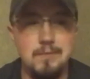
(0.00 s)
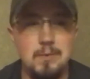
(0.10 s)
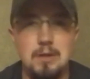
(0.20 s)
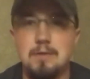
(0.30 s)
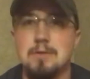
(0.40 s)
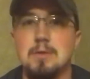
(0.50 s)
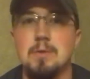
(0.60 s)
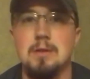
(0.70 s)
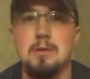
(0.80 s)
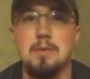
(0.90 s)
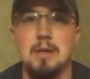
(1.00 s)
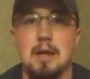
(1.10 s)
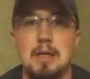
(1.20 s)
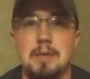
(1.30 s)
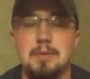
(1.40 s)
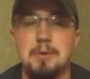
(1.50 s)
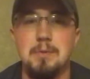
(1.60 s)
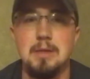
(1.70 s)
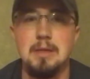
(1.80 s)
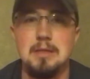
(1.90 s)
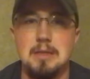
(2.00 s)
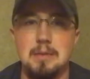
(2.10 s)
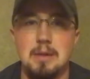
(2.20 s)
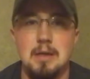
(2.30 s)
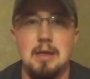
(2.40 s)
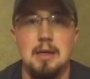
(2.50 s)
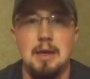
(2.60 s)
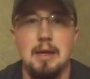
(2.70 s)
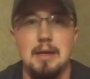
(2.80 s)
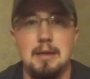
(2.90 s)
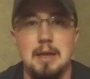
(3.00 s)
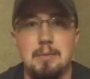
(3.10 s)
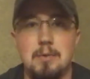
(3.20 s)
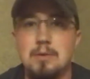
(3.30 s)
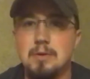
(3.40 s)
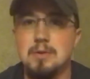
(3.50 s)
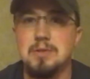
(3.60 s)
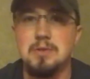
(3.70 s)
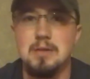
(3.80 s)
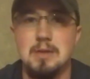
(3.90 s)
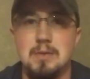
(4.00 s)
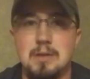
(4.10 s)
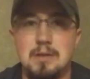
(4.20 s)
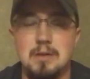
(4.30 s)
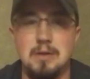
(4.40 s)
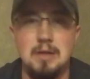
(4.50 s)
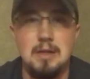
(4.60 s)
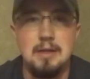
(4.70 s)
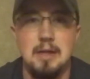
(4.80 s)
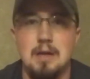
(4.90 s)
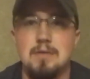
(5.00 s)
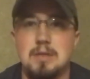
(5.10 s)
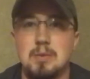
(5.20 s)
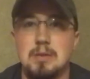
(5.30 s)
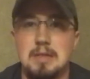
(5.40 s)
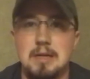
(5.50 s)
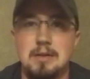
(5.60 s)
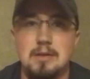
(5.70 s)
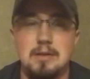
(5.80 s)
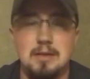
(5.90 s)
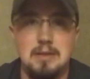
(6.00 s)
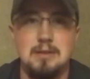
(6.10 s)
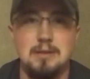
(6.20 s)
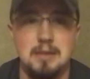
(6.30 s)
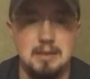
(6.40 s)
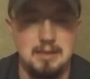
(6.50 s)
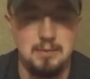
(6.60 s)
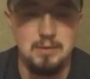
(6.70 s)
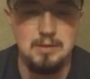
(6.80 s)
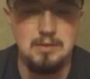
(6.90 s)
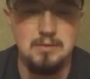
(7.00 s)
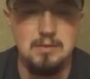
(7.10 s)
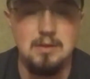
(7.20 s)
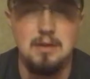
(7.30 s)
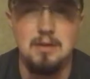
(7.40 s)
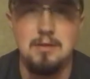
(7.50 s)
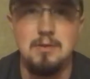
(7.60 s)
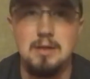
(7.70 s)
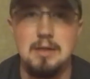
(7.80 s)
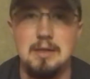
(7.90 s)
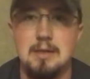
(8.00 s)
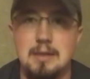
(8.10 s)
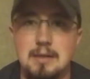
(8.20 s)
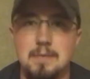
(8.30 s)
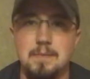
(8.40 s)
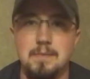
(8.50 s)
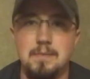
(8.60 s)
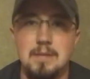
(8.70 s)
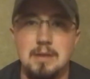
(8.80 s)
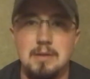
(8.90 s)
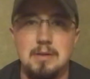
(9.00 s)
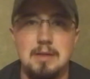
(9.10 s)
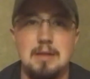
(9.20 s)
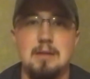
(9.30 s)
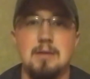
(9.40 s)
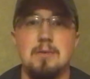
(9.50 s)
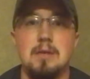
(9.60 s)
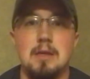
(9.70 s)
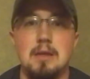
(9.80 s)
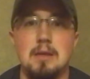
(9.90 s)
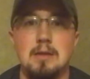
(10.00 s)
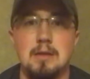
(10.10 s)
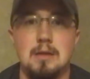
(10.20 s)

What if there's a window behind him and you miss him and that bullet goes through that window? Now if someone's out there on that other side of that window, you could hit them. You could hit a little kid.